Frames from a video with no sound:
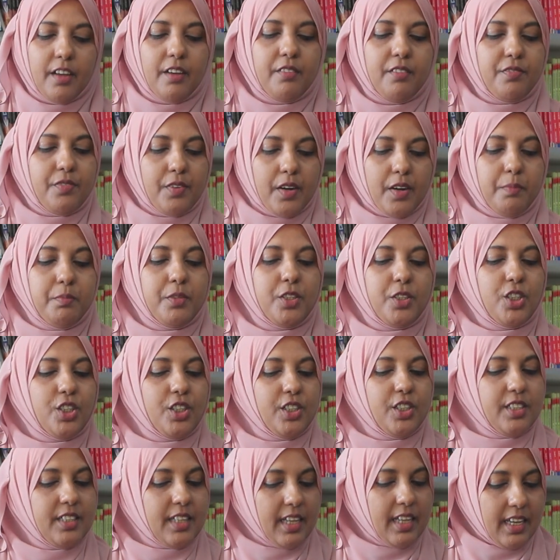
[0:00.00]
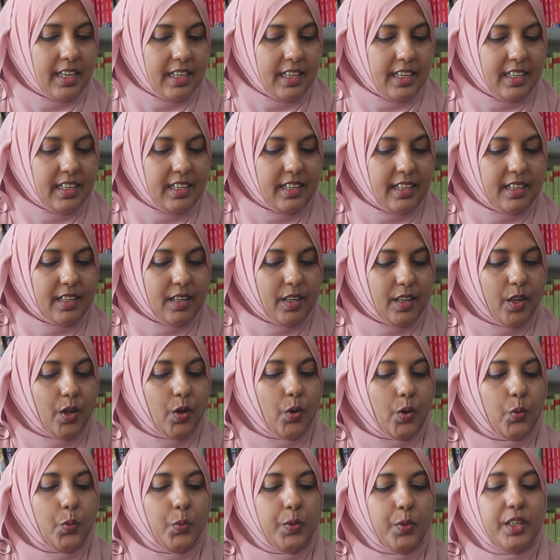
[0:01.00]
From today,
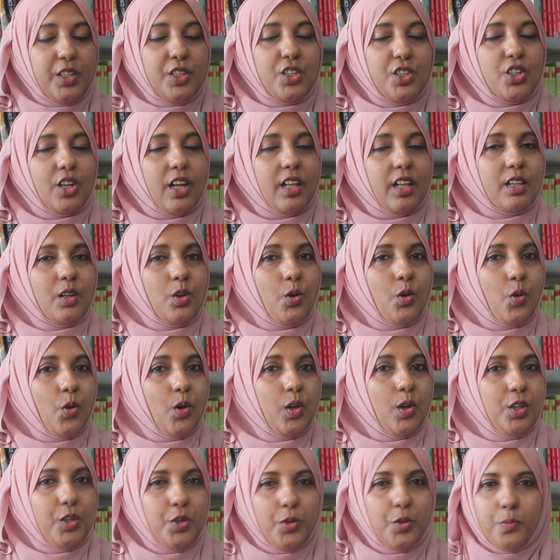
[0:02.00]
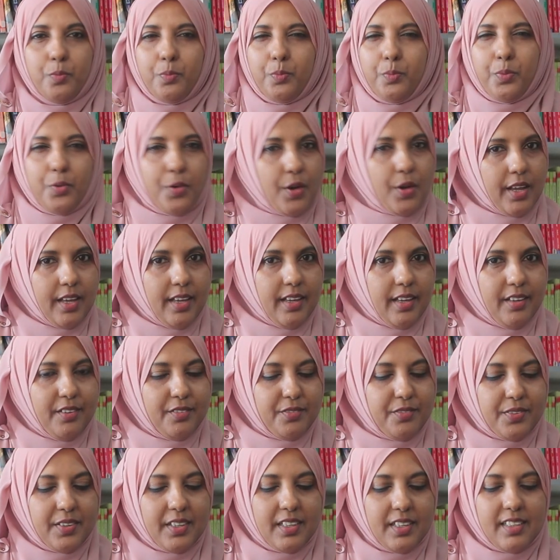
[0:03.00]
we shall call you Brave,
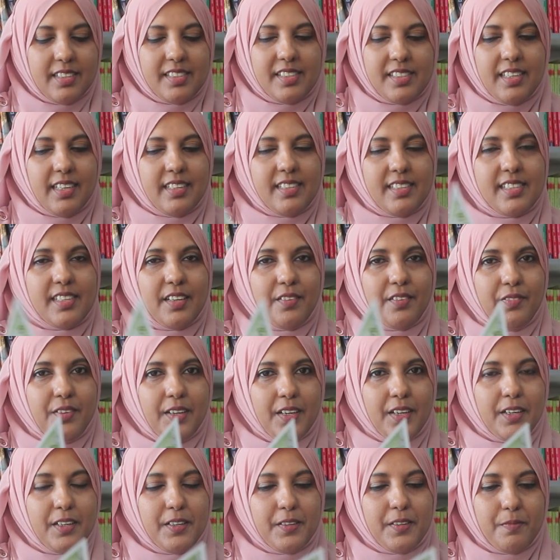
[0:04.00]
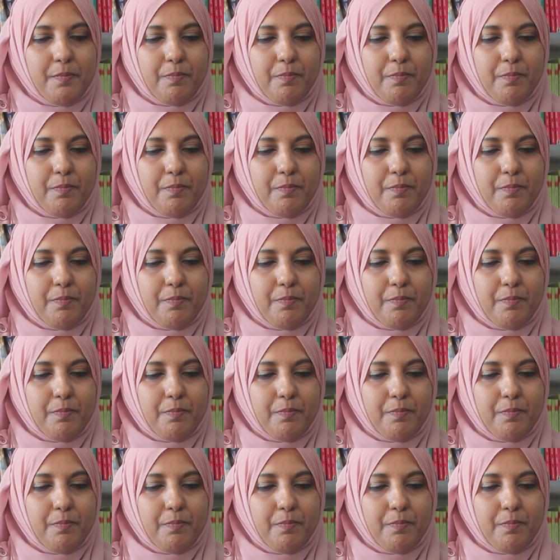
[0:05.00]
said Safiyya.